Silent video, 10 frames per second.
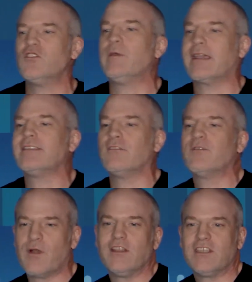to an Excel
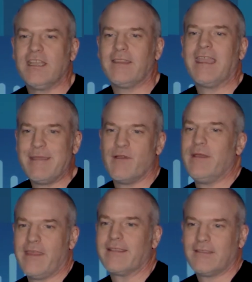spreadsheet, and they email
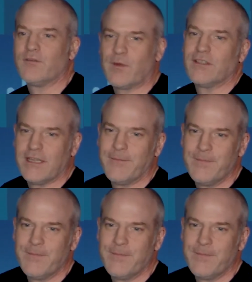me the Excel spreadsheet.